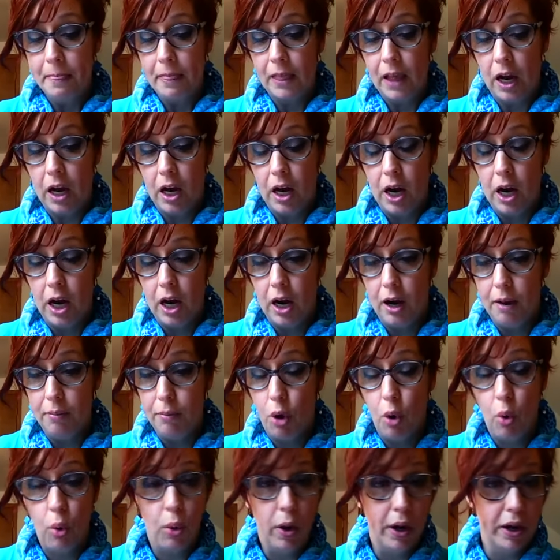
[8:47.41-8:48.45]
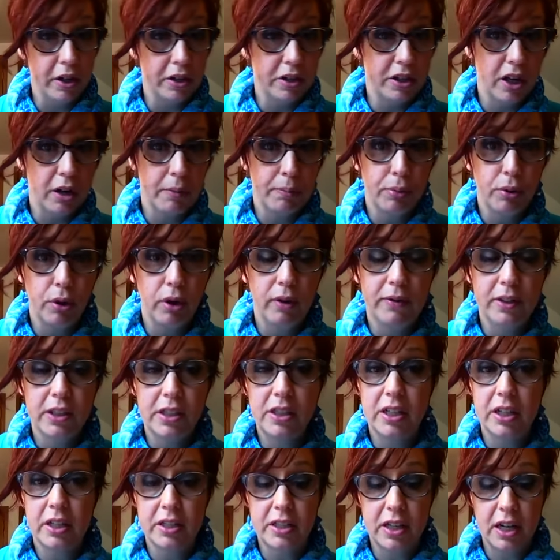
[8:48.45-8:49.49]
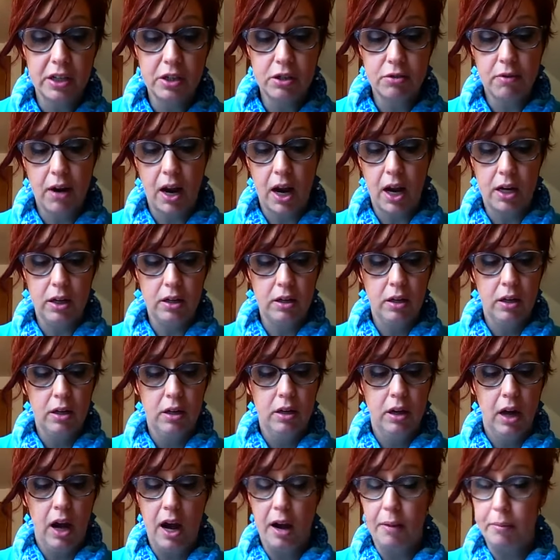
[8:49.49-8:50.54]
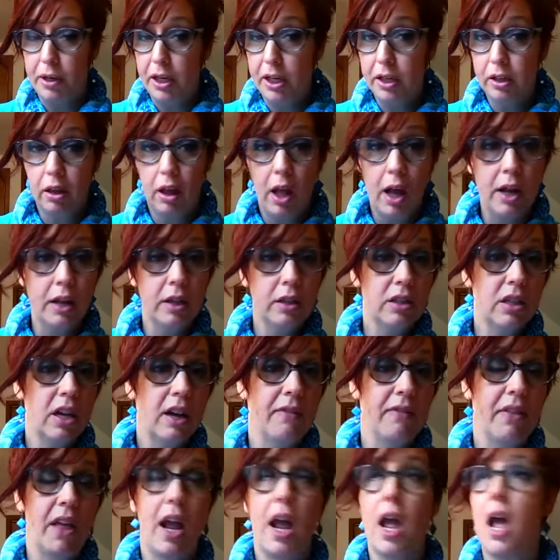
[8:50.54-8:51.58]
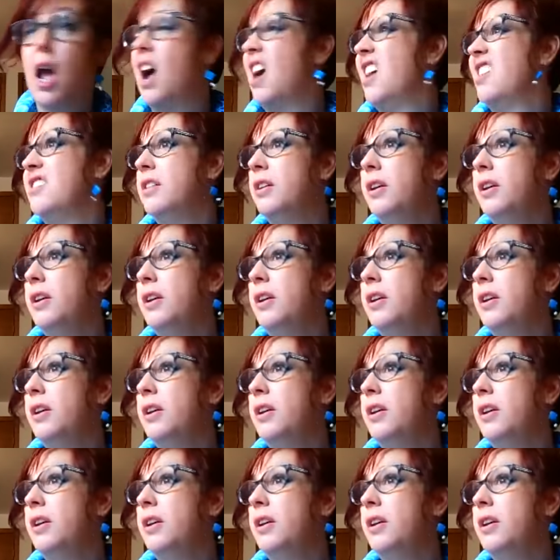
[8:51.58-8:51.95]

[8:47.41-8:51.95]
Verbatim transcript: Um, what is their proven success rate? How many clients have they had?